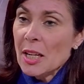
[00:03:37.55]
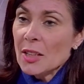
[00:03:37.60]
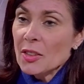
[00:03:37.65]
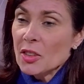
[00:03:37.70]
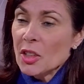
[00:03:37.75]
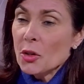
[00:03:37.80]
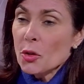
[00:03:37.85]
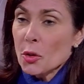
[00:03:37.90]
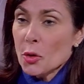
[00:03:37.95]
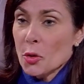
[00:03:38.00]

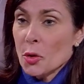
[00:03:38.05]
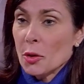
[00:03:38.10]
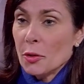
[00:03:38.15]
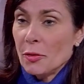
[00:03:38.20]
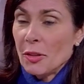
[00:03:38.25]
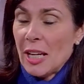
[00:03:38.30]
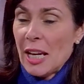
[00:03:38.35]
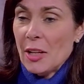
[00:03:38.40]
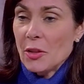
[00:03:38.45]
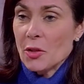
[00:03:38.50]
Teacher
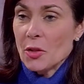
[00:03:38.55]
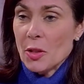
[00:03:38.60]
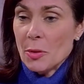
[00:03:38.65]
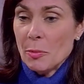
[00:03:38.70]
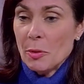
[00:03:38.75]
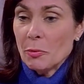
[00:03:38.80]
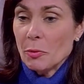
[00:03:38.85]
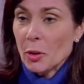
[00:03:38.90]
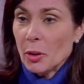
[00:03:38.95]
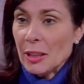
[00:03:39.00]
certifications have
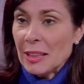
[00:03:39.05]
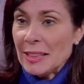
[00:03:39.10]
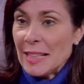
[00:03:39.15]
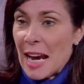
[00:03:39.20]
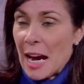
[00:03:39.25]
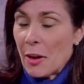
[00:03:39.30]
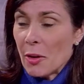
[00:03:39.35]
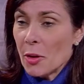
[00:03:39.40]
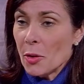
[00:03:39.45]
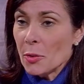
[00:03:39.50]
been really
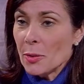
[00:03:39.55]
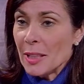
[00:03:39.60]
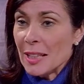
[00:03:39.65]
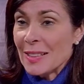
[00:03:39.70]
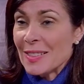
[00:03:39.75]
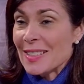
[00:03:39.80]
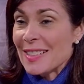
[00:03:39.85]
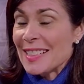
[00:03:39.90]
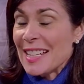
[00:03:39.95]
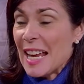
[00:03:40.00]
narrowed.
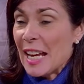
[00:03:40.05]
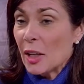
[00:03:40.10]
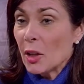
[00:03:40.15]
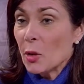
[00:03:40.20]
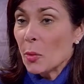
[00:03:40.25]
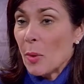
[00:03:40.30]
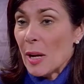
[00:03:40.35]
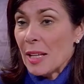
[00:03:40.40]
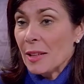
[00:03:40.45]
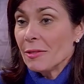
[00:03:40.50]
It's taken
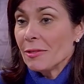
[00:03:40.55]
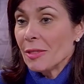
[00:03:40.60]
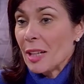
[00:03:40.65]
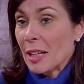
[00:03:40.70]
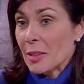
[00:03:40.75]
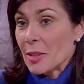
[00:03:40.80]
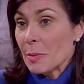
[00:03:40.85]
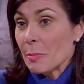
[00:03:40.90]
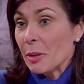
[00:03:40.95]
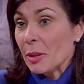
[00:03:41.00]
away the
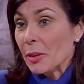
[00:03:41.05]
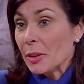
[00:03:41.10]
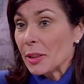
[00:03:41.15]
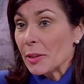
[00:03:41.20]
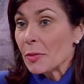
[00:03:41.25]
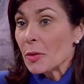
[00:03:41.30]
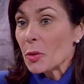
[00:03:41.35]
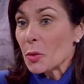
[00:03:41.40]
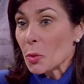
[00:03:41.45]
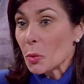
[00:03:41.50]
flexibility
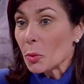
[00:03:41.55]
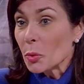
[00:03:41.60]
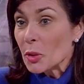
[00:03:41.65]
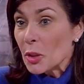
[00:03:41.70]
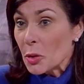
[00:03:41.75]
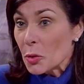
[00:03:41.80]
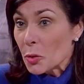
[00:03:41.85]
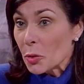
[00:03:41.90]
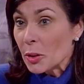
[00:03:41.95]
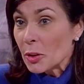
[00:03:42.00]
of the school
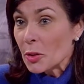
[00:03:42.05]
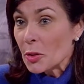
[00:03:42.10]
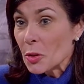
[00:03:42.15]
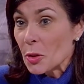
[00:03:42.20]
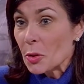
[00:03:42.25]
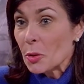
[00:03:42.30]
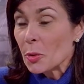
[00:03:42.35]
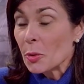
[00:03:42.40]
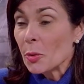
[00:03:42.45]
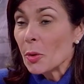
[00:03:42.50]
district
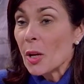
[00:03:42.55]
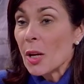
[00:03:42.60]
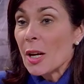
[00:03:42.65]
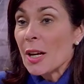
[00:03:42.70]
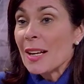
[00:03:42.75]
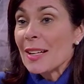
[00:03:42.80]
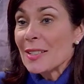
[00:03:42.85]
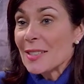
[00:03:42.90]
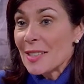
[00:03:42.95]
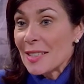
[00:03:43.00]
to
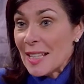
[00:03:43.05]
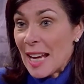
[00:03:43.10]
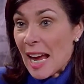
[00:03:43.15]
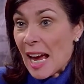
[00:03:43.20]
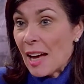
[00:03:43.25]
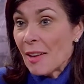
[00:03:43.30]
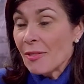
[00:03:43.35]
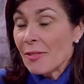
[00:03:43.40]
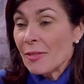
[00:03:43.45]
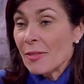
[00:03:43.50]

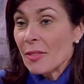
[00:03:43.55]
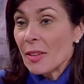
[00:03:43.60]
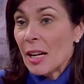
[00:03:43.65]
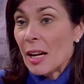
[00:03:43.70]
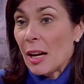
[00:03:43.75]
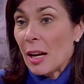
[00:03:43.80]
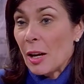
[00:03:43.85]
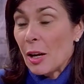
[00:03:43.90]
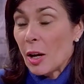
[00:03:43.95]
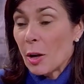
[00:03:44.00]
staff
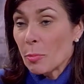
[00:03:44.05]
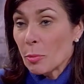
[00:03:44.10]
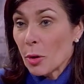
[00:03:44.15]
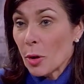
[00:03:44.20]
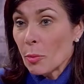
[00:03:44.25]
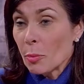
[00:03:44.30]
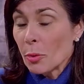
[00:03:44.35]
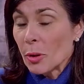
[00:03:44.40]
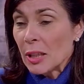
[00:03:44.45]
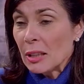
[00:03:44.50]

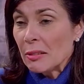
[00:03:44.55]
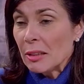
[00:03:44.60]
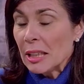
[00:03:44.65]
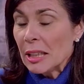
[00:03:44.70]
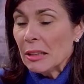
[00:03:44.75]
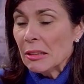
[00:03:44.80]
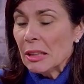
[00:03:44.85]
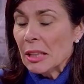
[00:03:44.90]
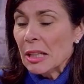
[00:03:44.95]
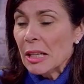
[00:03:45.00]

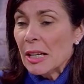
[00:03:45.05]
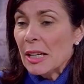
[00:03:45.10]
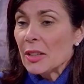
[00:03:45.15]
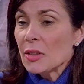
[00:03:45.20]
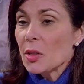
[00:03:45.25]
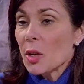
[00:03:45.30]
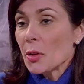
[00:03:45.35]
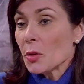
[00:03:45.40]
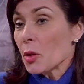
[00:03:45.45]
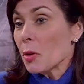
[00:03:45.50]
appropriately.
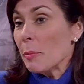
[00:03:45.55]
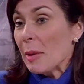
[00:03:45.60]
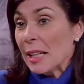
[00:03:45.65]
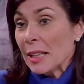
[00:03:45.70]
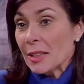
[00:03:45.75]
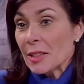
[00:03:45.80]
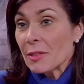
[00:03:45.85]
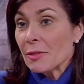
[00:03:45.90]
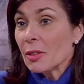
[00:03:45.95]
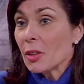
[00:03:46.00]
It's also made
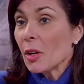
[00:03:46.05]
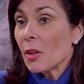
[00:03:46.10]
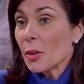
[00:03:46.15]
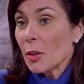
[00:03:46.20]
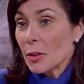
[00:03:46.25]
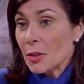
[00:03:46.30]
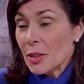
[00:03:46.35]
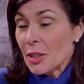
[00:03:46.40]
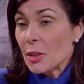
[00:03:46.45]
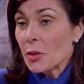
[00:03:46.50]
it difficult
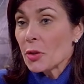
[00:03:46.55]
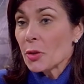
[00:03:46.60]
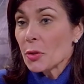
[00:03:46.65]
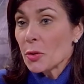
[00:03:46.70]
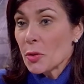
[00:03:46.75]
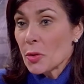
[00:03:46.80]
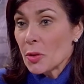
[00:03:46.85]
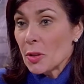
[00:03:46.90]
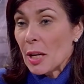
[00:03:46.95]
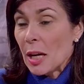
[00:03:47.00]
on
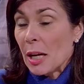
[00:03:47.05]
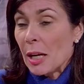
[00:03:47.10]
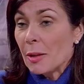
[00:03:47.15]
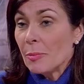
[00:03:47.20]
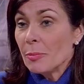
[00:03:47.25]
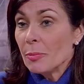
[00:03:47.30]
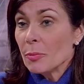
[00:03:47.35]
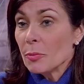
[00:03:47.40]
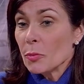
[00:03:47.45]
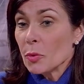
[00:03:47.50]
teachers
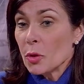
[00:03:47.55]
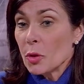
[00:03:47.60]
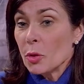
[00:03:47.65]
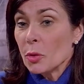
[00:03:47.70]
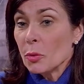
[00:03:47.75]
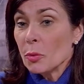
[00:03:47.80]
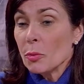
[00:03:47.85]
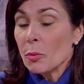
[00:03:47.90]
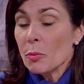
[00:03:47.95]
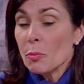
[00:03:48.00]

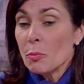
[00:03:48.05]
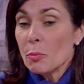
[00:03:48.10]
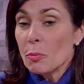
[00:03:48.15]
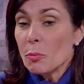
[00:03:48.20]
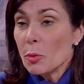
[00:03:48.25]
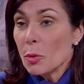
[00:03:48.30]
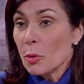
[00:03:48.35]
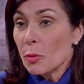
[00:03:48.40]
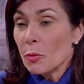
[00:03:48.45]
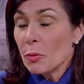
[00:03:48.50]
to
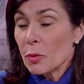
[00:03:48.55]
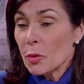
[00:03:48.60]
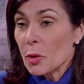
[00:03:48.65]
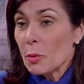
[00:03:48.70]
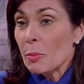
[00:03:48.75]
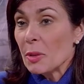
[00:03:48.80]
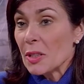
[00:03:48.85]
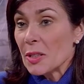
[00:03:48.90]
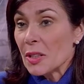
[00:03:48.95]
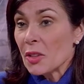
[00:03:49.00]
move to
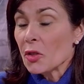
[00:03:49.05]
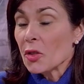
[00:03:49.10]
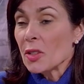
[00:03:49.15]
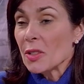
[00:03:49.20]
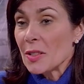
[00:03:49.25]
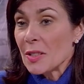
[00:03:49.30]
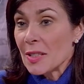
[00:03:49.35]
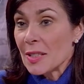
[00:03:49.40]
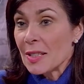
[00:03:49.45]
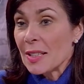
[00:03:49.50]

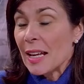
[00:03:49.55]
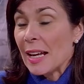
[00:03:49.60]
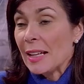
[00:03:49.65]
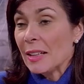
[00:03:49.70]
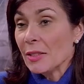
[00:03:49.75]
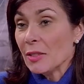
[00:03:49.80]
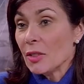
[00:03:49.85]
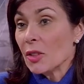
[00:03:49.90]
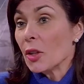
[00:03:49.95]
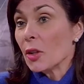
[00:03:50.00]
positions
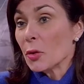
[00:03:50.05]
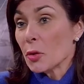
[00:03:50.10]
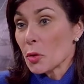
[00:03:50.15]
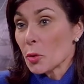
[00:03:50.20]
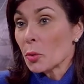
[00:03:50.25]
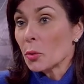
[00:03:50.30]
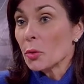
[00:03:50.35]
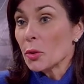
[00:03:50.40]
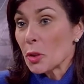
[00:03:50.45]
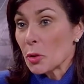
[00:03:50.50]
that their
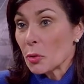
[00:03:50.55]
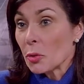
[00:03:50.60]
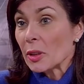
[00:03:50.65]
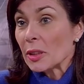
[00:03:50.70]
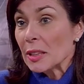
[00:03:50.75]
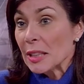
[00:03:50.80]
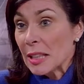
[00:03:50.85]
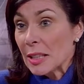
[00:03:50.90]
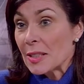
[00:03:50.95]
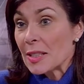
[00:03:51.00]
school district
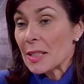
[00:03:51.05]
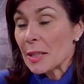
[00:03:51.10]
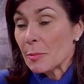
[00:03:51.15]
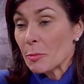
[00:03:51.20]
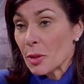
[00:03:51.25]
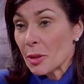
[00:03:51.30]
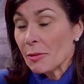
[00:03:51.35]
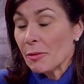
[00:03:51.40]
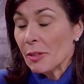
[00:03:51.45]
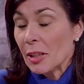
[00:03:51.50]
needs them
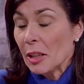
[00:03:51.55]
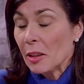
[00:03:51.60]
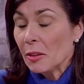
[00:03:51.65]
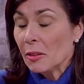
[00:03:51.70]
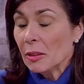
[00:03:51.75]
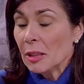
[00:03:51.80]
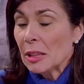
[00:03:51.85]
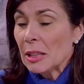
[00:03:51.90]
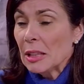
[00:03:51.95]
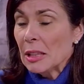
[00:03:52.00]
to fill.
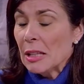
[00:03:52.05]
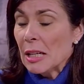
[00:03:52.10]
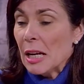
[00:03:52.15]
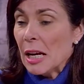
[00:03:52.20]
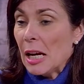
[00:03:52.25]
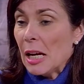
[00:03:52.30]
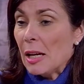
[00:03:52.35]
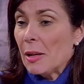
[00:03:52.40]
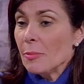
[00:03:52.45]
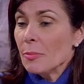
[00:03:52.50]

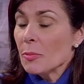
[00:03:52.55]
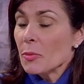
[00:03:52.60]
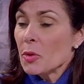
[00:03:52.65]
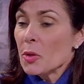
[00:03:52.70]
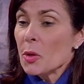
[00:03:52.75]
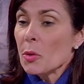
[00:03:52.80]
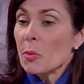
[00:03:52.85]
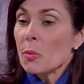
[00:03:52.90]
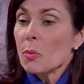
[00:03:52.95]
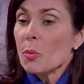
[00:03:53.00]

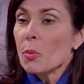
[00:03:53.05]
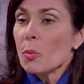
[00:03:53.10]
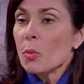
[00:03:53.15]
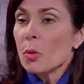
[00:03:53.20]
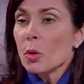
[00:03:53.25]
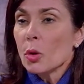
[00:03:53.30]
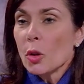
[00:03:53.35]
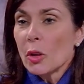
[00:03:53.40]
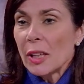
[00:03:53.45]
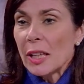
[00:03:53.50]
So
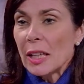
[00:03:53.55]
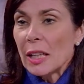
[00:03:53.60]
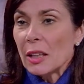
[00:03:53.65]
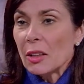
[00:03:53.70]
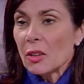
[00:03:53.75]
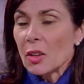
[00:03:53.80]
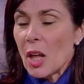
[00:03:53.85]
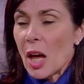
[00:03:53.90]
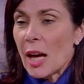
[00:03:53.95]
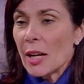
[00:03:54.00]
we're looking at a
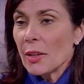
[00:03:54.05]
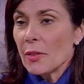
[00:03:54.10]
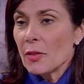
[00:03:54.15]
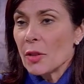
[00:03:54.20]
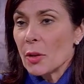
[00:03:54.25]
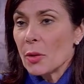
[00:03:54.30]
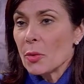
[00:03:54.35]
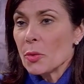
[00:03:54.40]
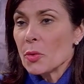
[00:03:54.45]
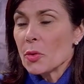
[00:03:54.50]
lot of
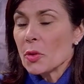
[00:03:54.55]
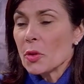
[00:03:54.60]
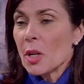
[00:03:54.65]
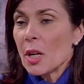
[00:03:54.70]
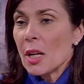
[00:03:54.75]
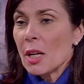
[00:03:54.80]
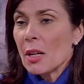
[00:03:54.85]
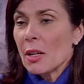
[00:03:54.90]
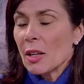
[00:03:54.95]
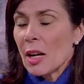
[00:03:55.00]
those
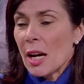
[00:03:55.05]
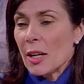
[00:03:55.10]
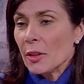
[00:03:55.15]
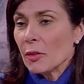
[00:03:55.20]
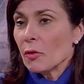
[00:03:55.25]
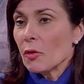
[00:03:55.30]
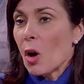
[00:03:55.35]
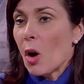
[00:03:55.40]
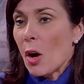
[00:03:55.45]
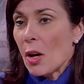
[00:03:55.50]
kind
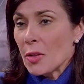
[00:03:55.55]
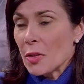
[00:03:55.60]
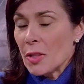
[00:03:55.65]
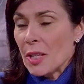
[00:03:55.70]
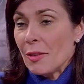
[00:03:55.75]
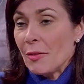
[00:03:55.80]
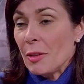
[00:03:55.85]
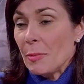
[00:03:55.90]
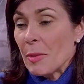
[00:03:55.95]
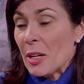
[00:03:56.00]
of
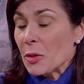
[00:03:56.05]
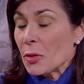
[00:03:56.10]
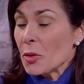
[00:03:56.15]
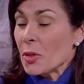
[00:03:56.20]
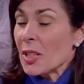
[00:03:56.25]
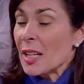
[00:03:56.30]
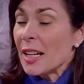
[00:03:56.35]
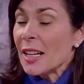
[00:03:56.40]
cost-saving measures.